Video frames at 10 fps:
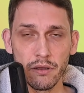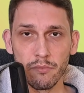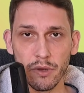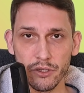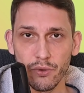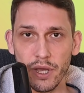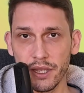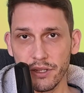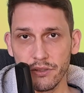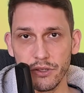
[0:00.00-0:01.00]
But try
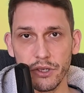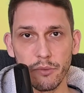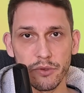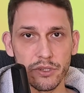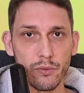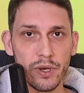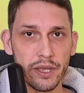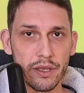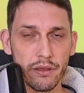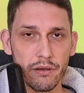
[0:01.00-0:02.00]
it the opposite way.